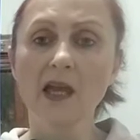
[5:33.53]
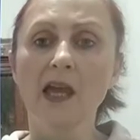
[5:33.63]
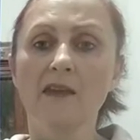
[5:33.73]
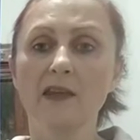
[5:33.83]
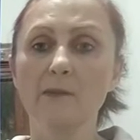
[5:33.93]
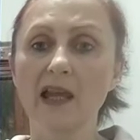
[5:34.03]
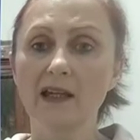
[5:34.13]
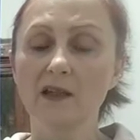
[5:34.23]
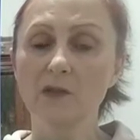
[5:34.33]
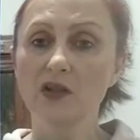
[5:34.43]
The
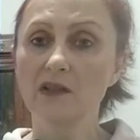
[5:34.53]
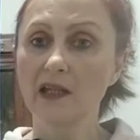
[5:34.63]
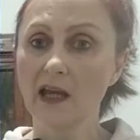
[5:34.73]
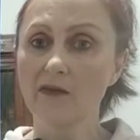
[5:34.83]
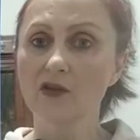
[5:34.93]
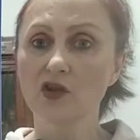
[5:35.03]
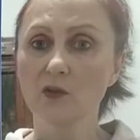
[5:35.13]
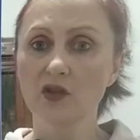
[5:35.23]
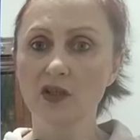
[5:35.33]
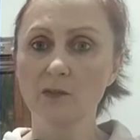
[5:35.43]
Black community and the
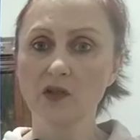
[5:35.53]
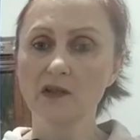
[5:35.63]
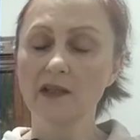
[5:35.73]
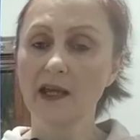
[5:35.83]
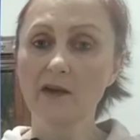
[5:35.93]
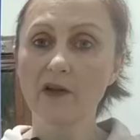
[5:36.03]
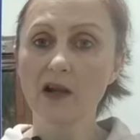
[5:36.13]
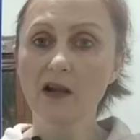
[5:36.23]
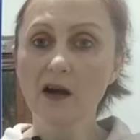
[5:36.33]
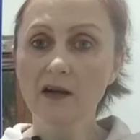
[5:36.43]
Jewish community have a
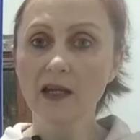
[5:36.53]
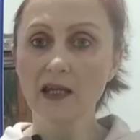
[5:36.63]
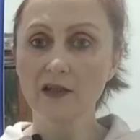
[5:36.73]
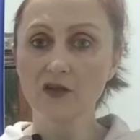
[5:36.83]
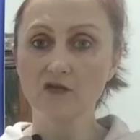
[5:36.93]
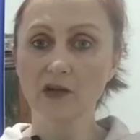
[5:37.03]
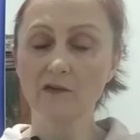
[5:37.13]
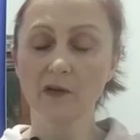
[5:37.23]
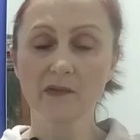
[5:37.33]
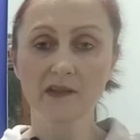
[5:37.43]
long history
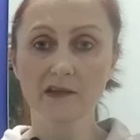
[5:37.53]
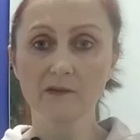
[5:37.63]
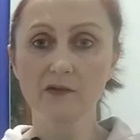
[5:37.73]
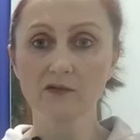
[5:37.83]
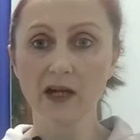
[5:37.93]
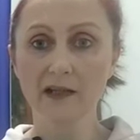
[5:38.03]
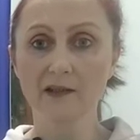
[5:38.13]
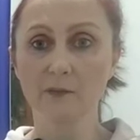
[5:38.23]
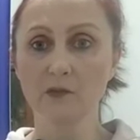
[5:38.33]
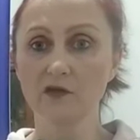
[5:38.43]
from the civil
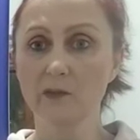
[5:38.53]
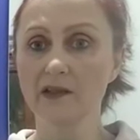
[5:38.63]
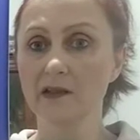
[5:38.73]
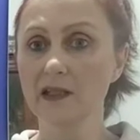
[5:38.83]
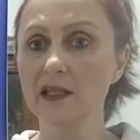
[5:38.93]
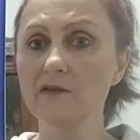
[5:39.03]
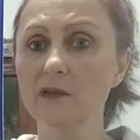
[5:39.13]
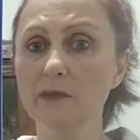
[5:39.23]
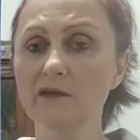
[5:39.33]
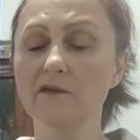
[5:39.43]
rights movement and
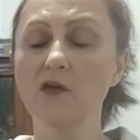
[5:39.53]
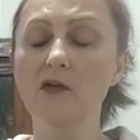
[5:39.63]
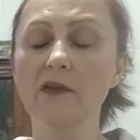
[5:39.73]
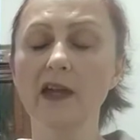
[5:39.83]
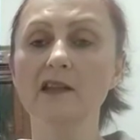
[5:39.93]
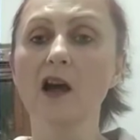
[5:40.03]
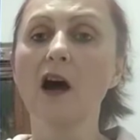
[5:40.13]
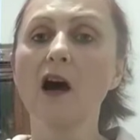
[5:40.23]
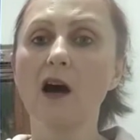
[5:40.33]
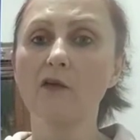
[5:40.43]
even before that
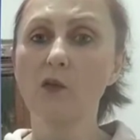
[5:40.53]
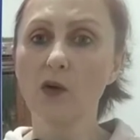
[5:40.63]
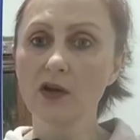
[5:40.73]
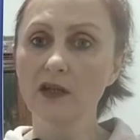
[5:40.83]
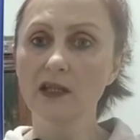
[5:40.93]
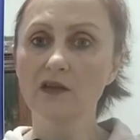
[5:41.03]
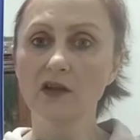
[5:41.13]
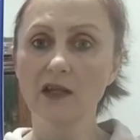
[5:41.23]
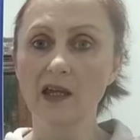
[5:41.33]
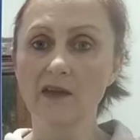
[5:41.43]
of working
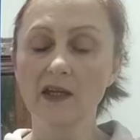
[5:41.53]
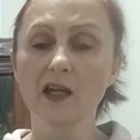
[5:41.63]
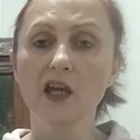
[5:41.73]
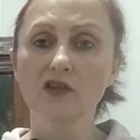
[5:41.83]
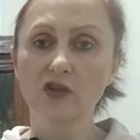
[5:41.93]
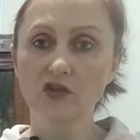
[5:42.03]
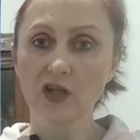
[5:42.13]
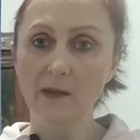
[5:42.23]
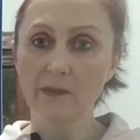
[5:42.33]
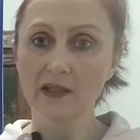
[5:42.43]
together to
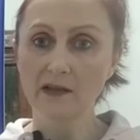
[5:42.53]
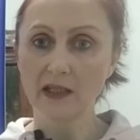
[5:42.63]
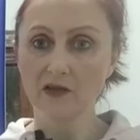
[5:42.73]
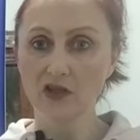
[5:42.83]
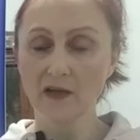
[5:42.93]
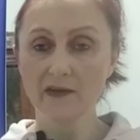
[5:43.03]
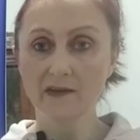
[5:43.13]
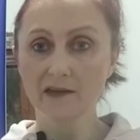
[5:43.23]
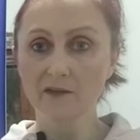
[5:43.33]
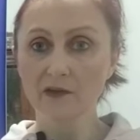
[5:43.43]
champion each other's
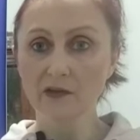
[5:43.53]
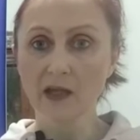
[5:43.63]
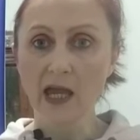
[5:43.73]
civil